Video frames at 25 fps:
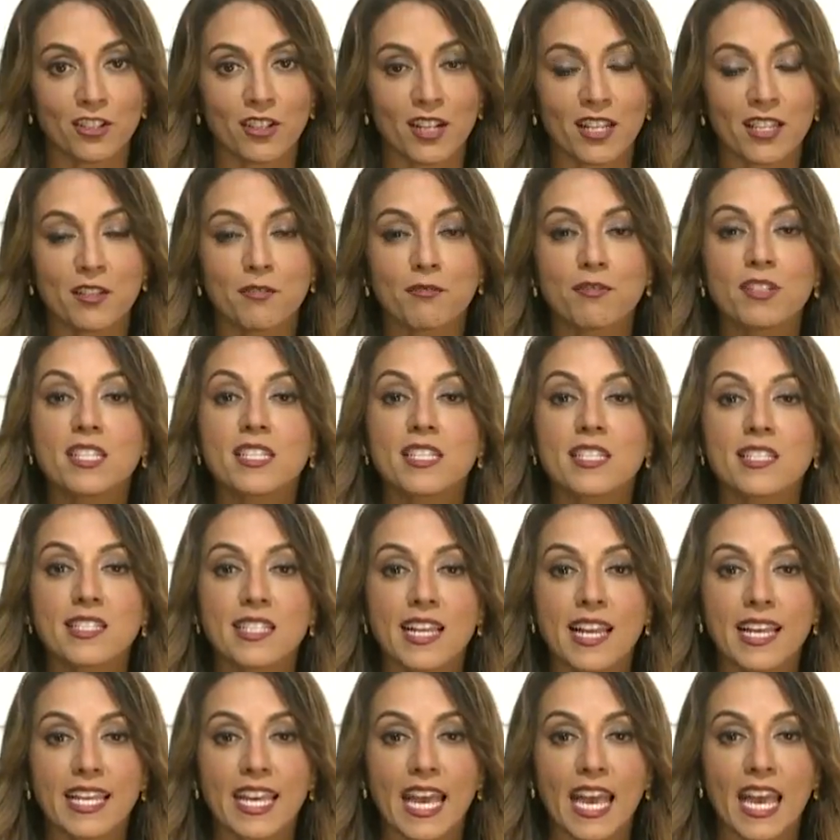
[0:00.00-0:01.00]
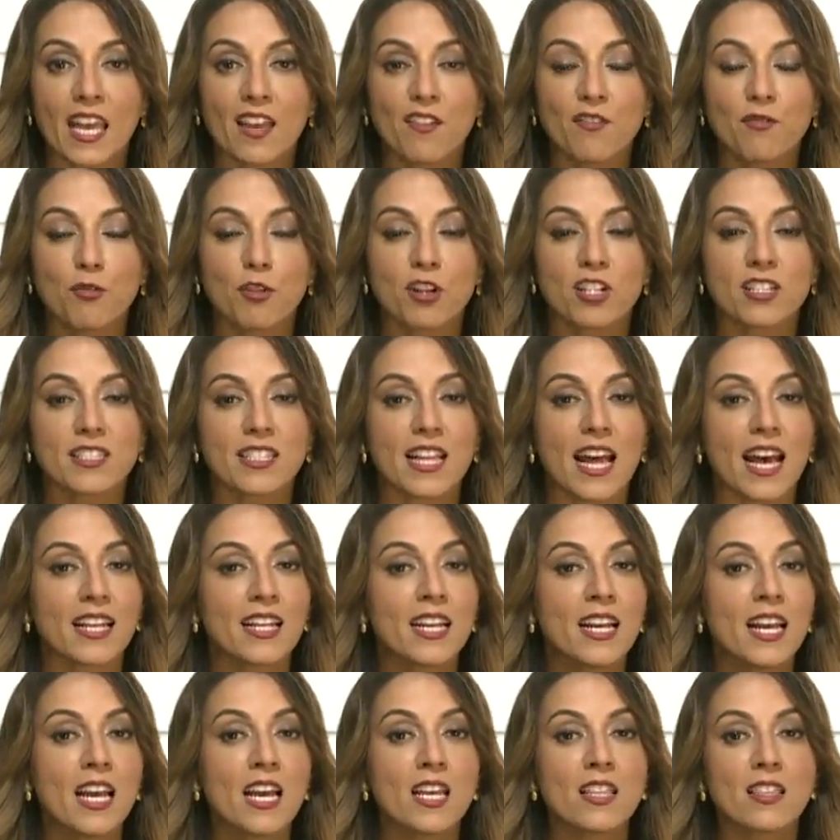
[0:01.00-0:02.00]
And the reasons they gave was that
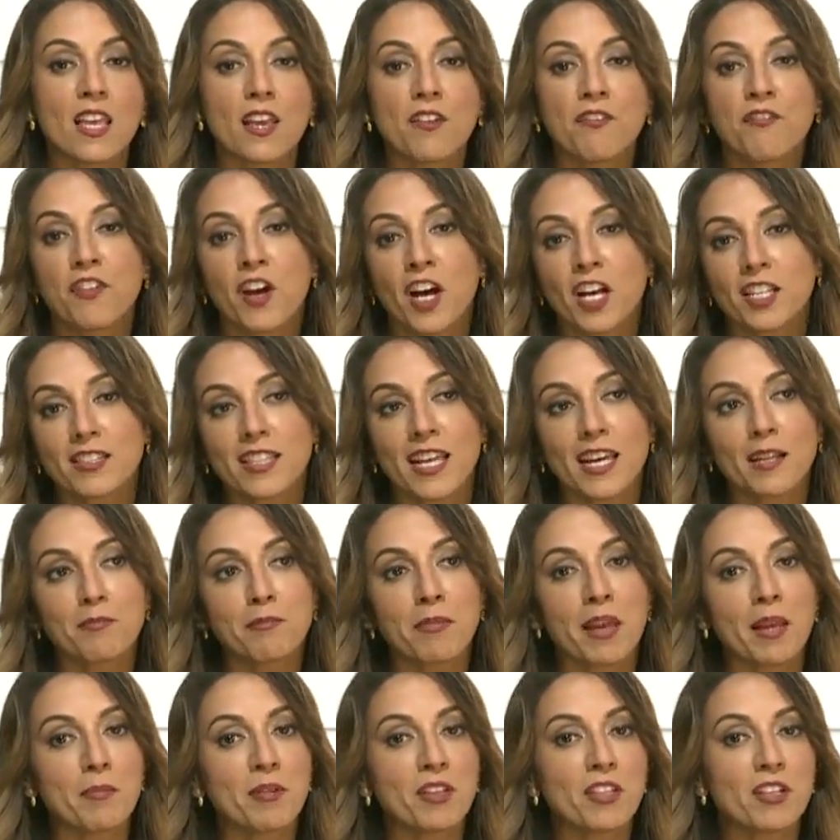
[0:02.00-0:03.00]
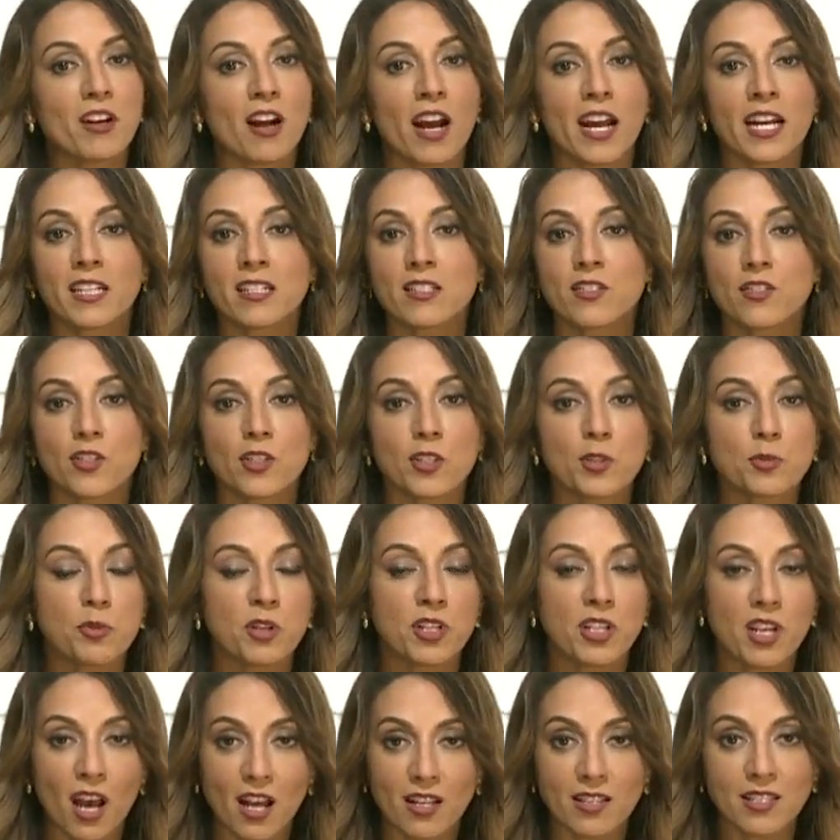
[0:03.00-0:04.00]
they felt that maybe their eye concerns were
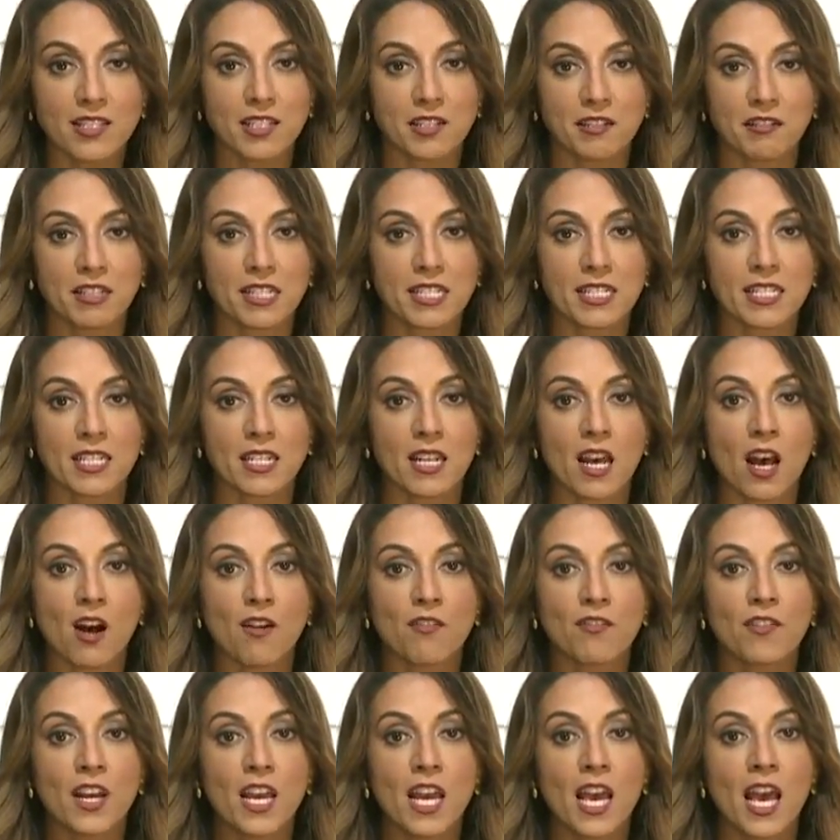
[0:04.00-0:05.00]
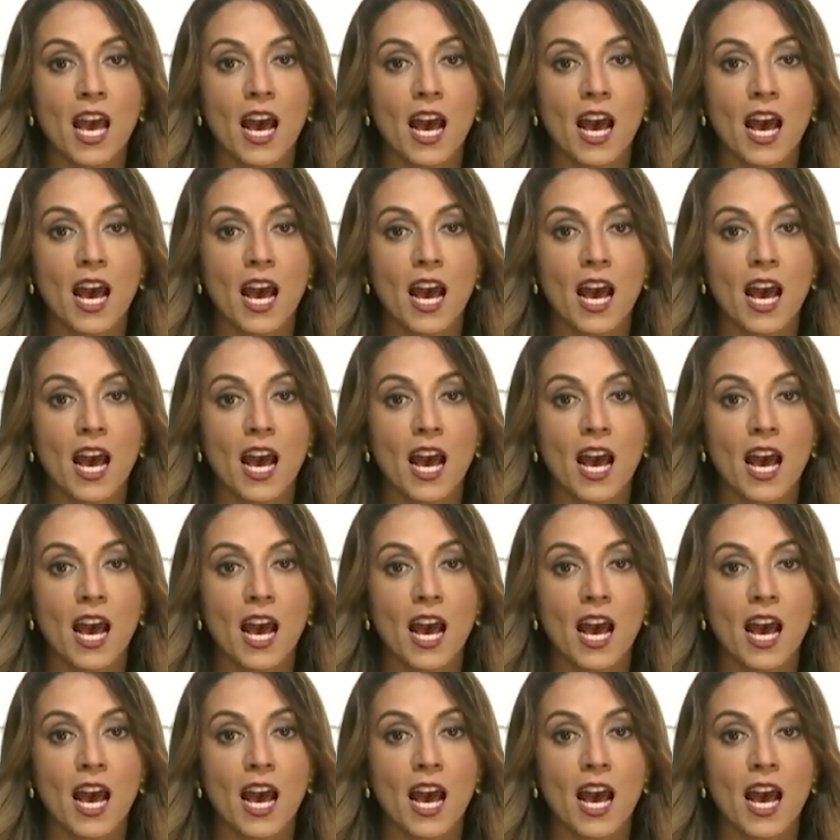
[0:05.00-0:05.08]
not serious enough,